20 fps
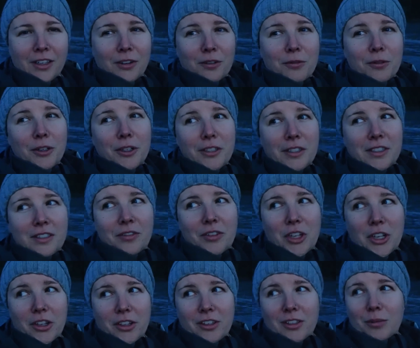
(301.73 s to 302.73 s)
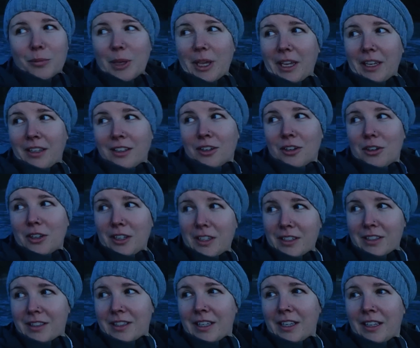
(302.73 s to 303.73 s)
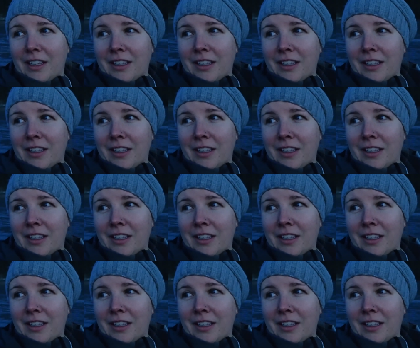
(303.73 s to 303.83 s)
First of all, you might notice,